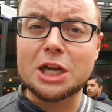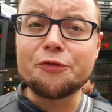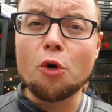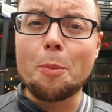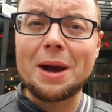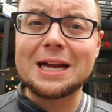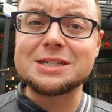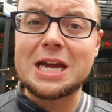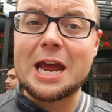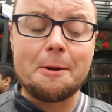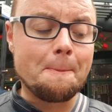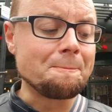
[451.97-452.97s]
so it's four pounds
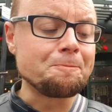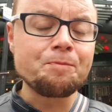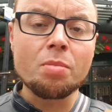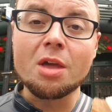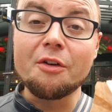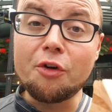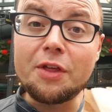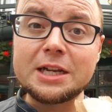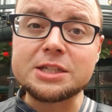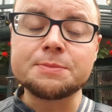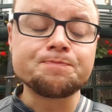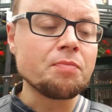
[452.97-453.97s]
ten for
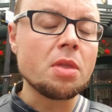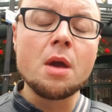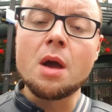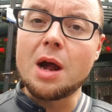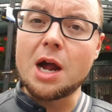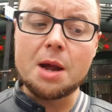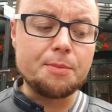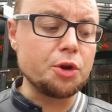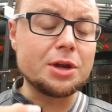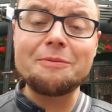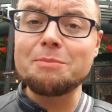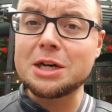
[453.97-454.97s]
this. Um, you
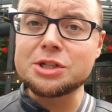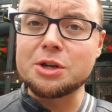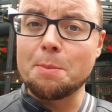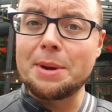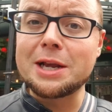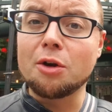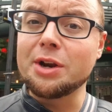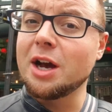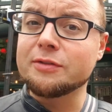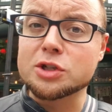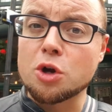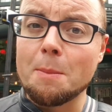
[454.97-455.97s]
can have mustard and pickle on it.
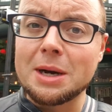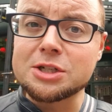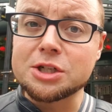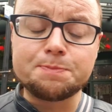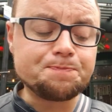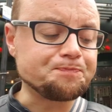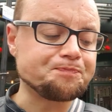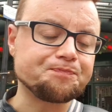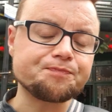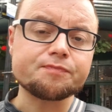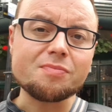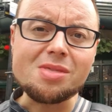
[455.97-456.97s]
I've just got mustard.
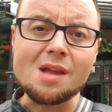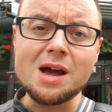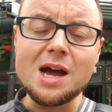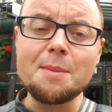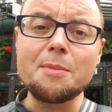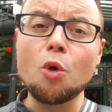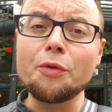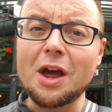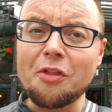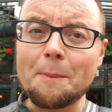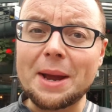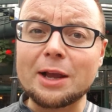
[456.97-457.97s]
Um, all the
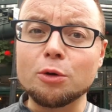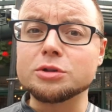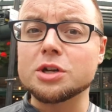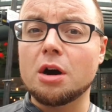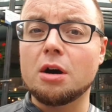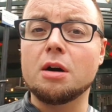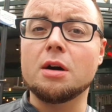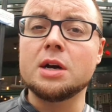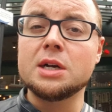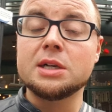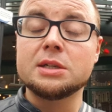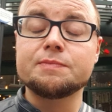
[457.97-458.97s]
other bagels are
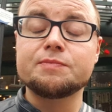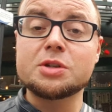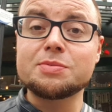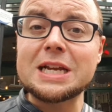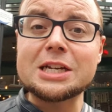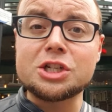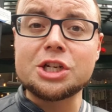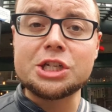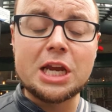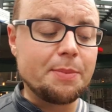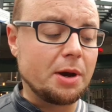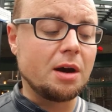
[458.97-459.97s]
substantially
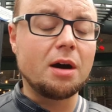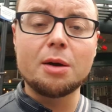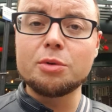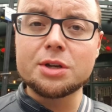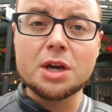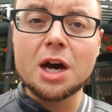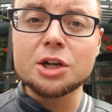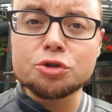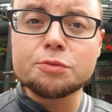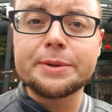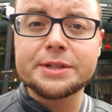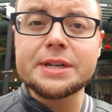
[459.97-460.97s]
cheaper. I would one
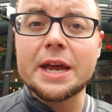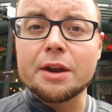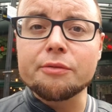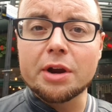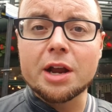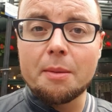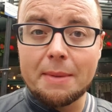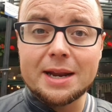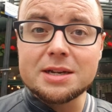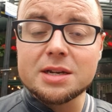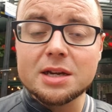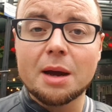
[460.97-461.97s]
hundred percent
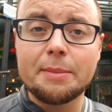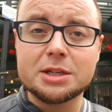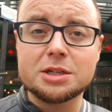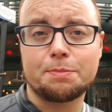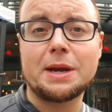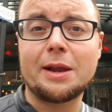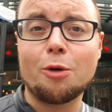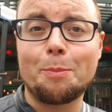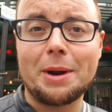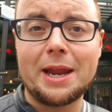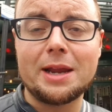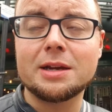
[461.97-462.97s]
recommend coming to
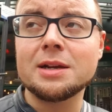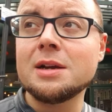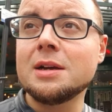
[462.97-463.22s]
Beigel Bake.